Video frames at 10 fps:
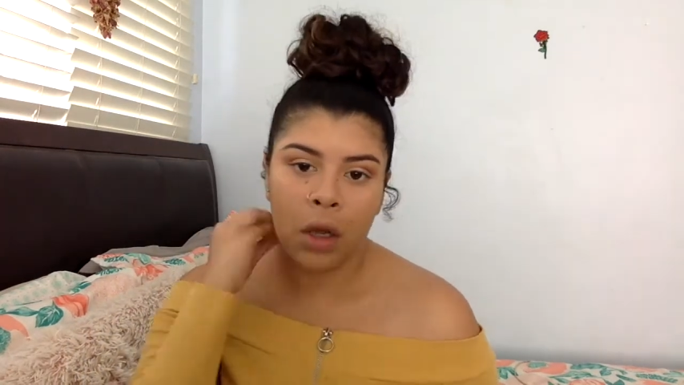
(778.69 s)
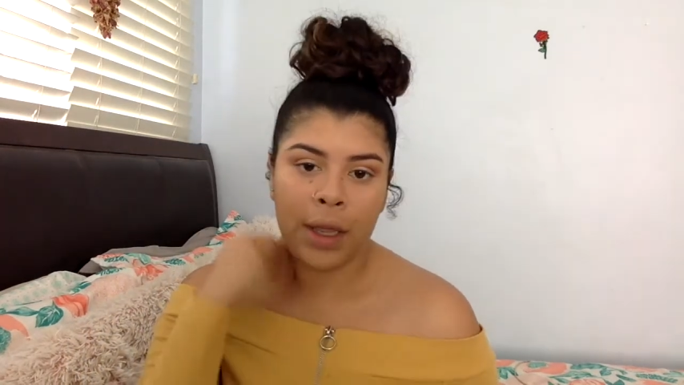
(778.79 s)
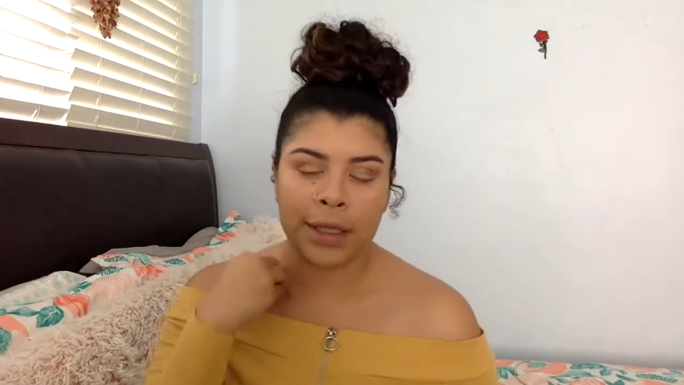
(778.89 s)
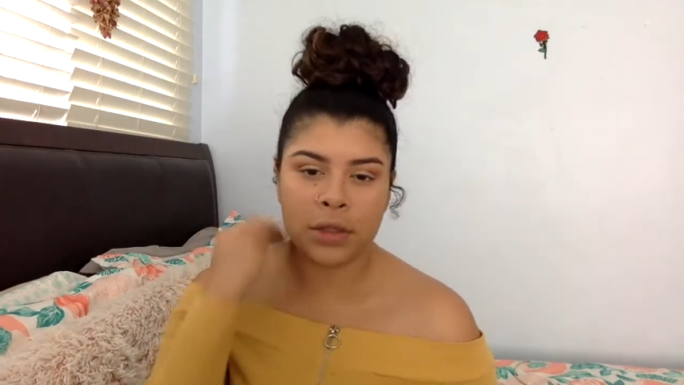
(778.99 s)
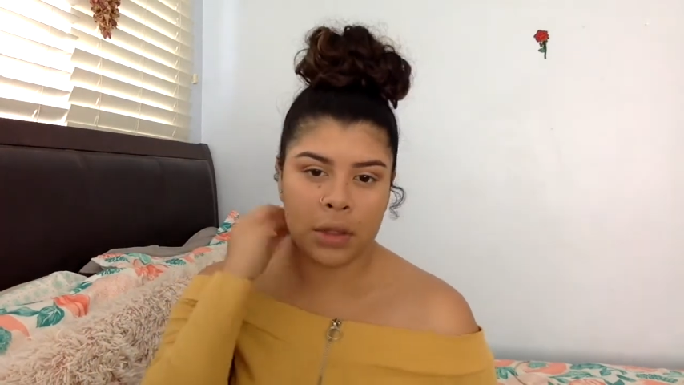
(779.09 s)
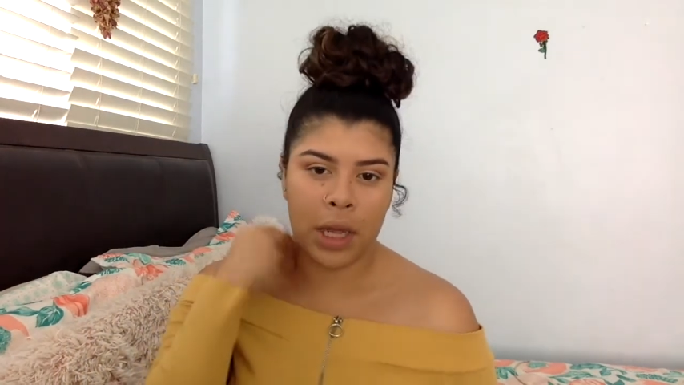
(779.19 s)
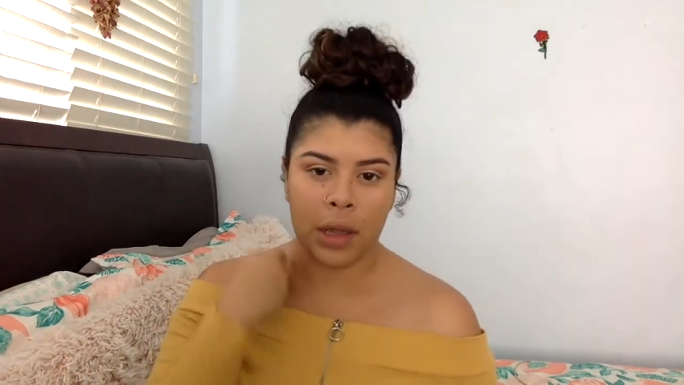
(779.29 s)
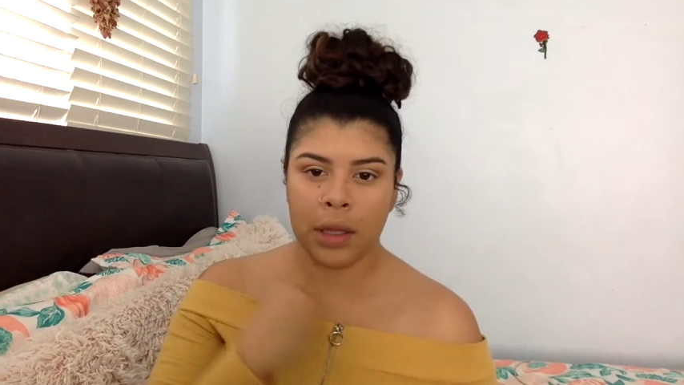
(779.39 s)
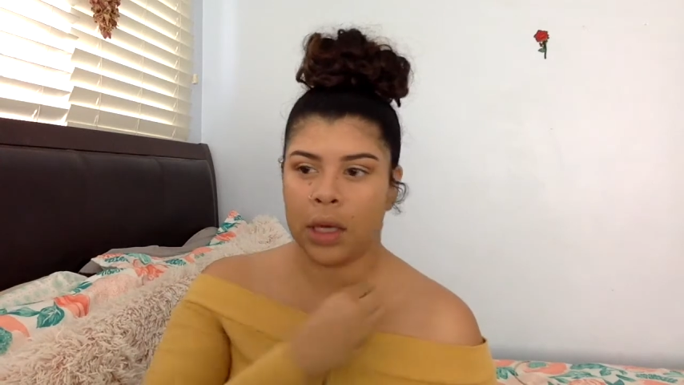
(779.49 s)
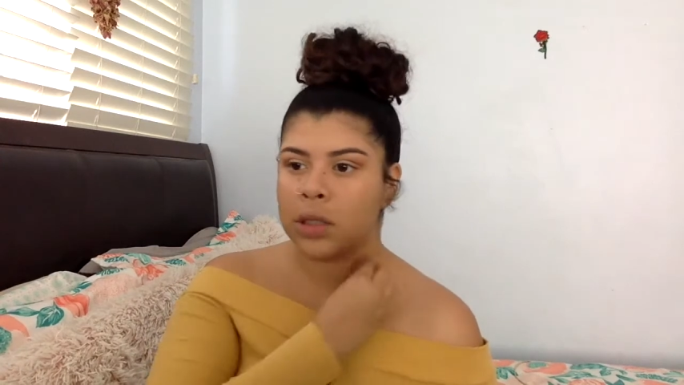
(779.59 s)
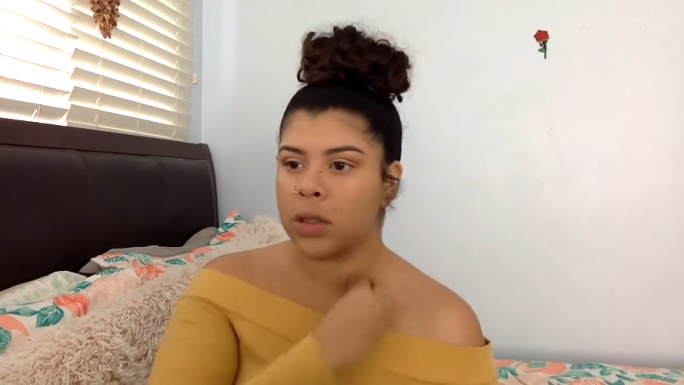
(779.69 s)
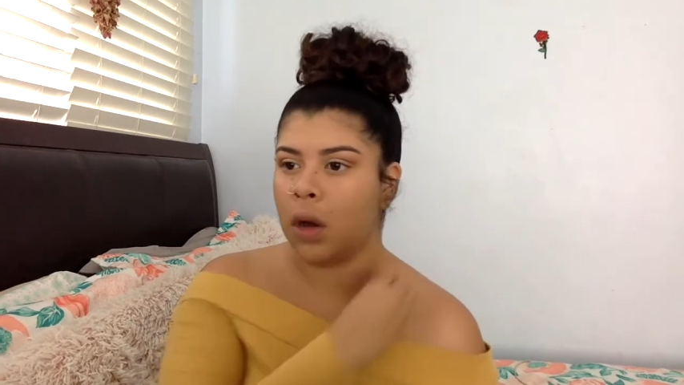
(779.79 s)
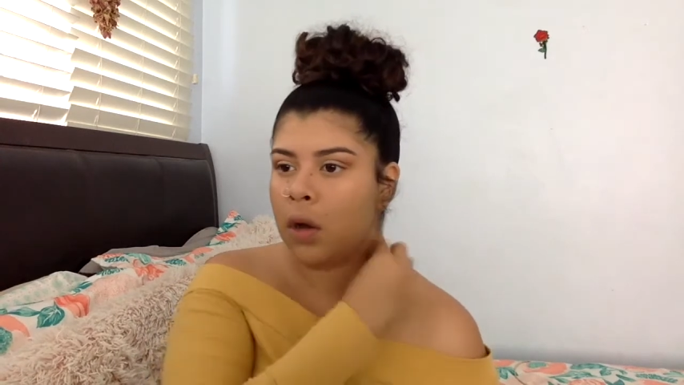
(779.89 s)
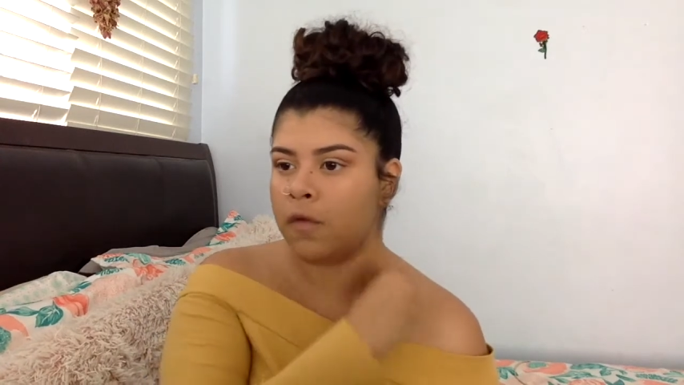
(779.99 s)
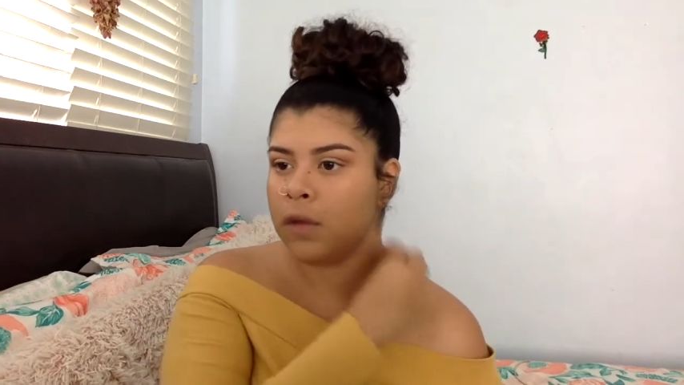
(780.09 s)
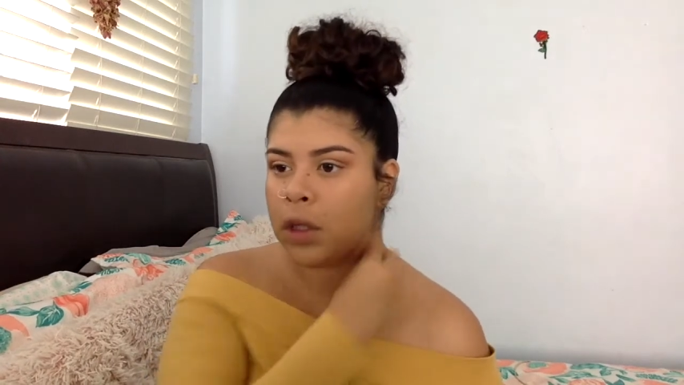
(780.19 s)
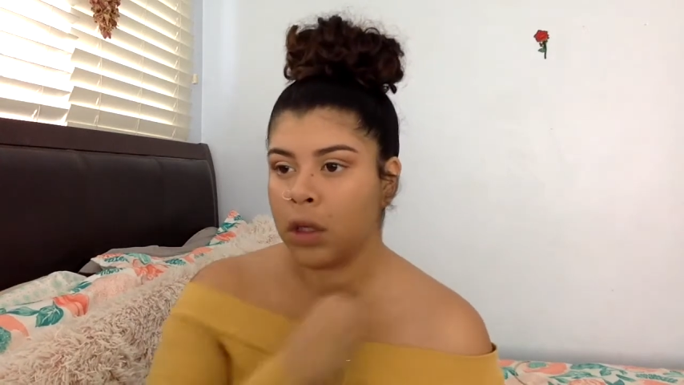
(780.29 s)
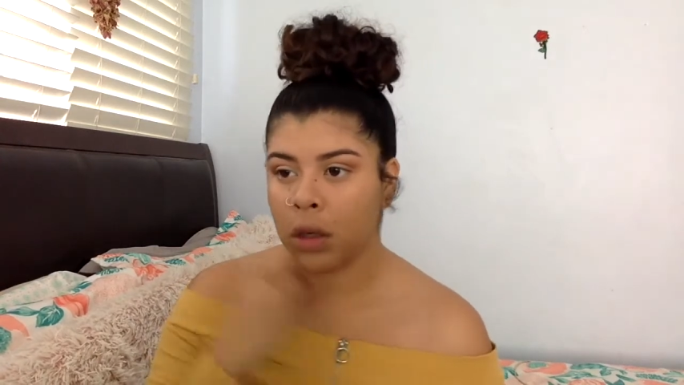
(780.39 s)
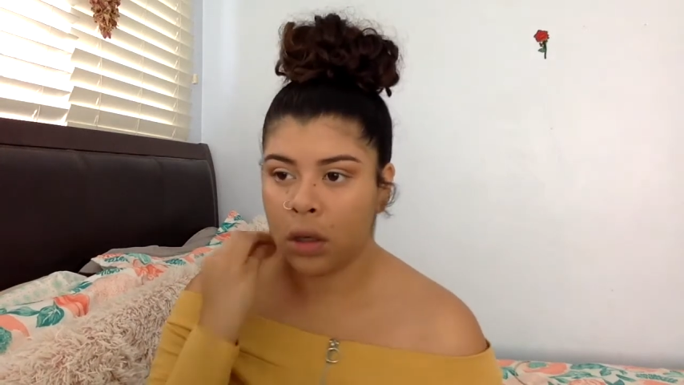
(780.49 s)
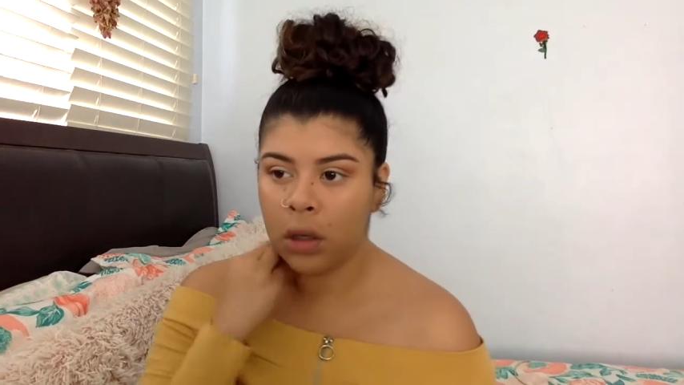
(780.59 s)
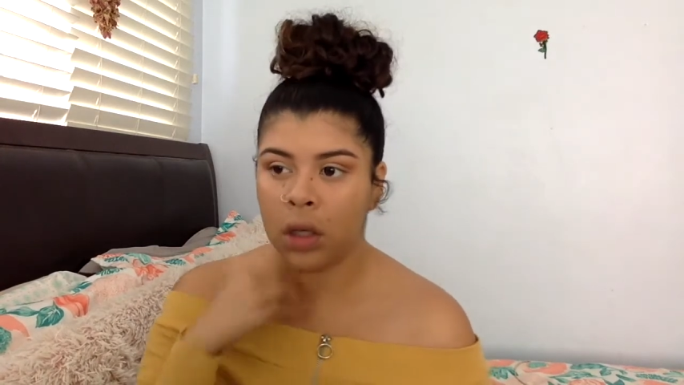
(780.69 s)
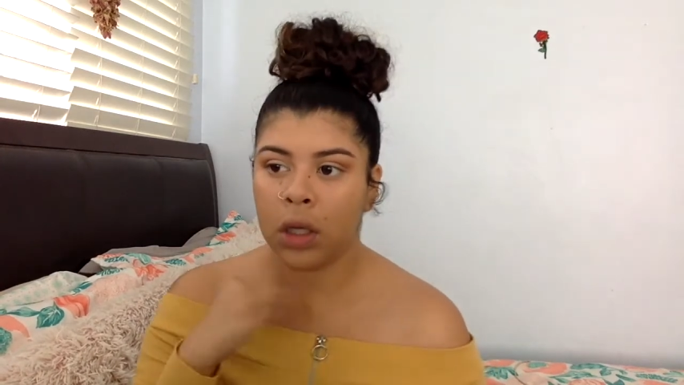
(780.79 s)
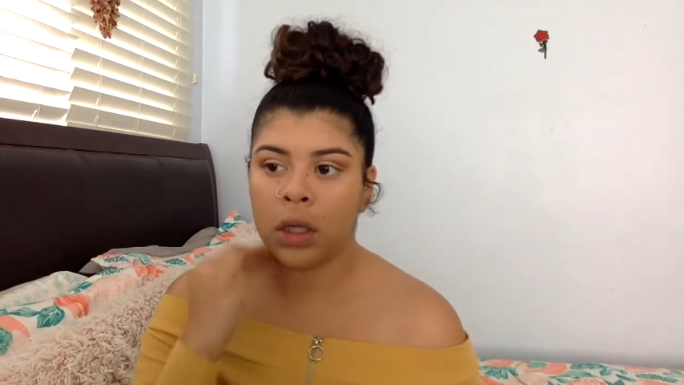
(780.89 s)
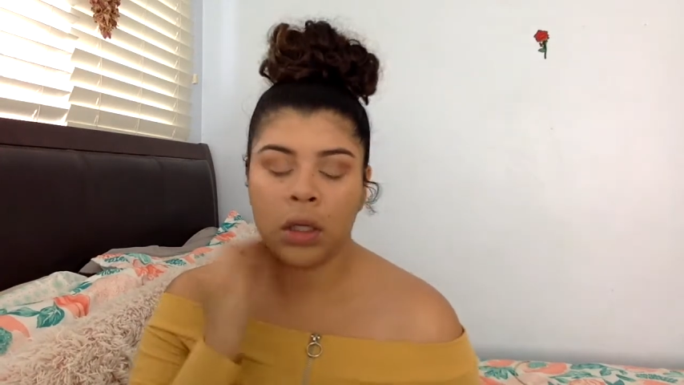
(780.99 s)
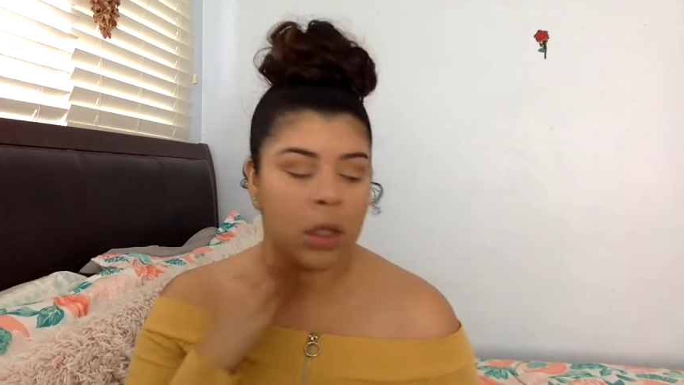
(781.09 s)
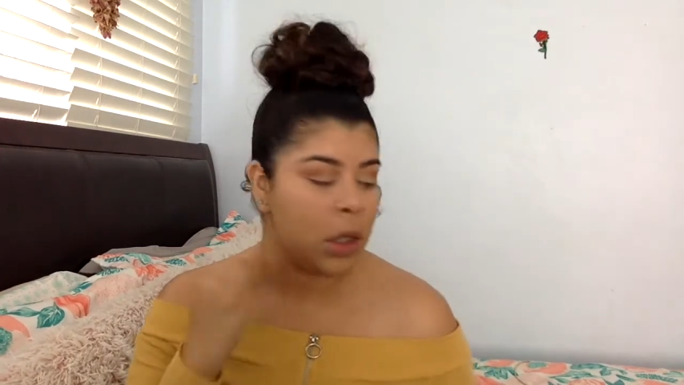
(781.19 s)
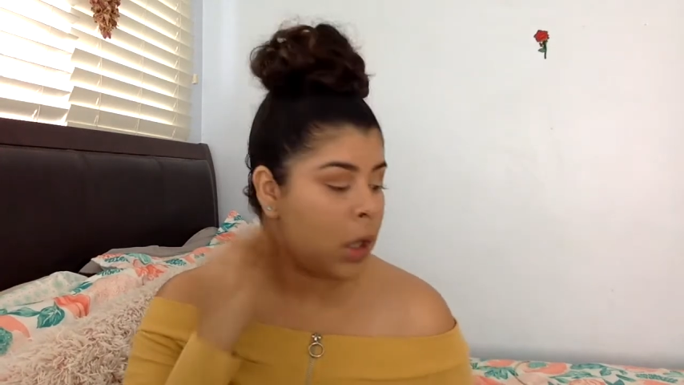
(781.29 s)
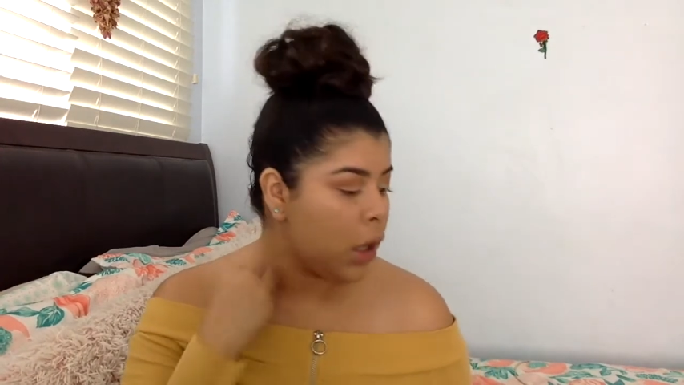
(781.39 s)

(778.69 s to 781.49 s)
Okay, so now that it's all fully on,